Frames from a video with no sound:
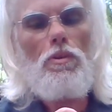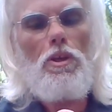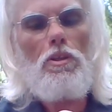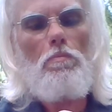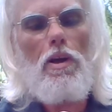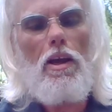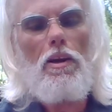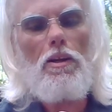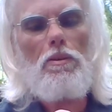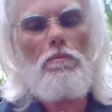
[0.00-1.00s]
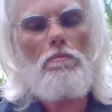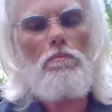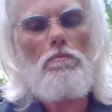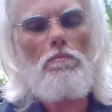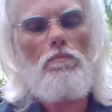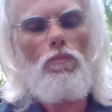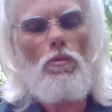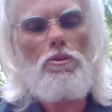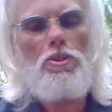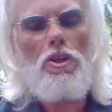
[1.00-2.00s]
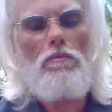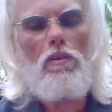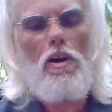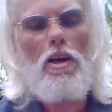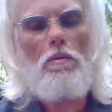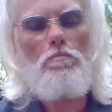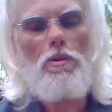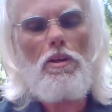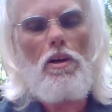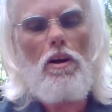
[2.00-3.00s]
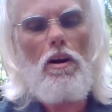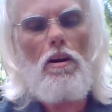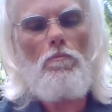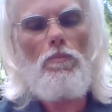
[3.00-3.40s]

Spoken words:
get in a panic. Don't shove it right up in there.